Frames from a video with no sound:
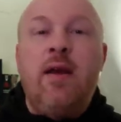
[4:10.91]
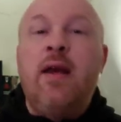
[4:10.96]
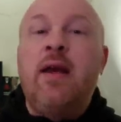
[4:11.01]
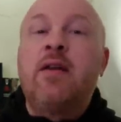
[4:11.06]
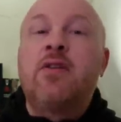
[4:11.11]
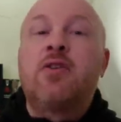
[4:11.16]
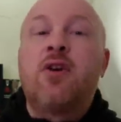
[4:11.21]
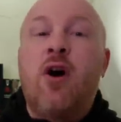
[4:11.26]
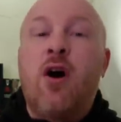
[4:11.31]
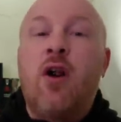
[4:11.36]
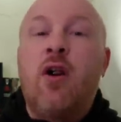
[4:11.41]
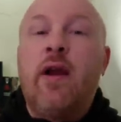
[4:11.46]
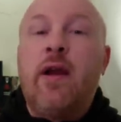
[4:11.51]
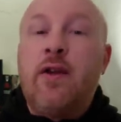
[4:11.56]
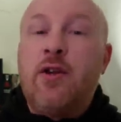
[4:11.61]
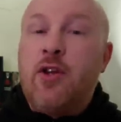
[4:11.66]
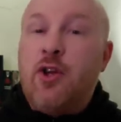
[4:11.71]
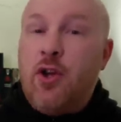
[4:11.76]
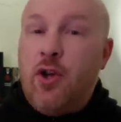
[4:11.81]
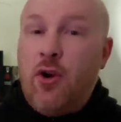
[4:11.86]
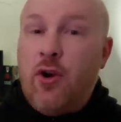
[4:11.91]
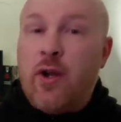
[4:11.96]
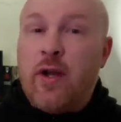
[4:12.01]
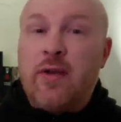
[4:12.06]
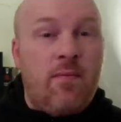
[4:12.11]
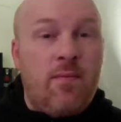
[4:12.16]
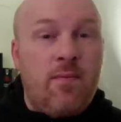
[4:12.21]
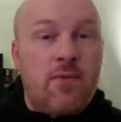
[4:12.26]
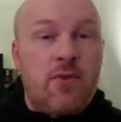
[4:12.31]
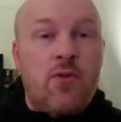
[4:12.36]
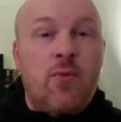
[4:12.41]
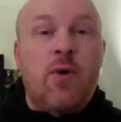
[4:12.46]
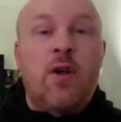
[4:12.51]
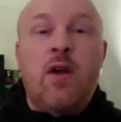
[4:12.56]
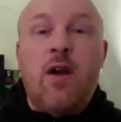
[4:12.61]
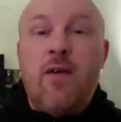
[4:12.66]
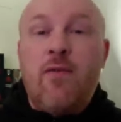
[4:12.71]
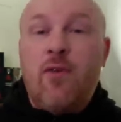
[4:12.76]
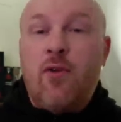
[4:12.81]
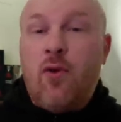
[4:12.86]
Ingtar, and Hurin to
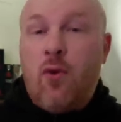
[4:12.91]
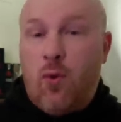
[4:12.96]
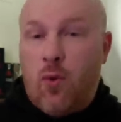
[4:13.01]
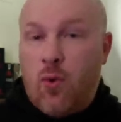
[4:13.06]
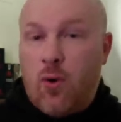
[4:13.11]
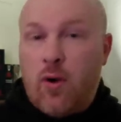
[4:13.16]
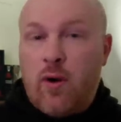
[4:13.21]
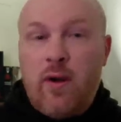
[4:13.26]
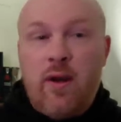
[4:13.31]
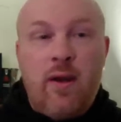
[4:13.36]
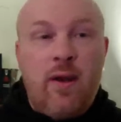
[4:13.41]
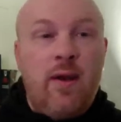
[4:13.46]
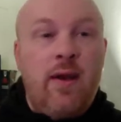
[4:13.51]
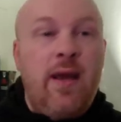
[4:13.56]
recover the horn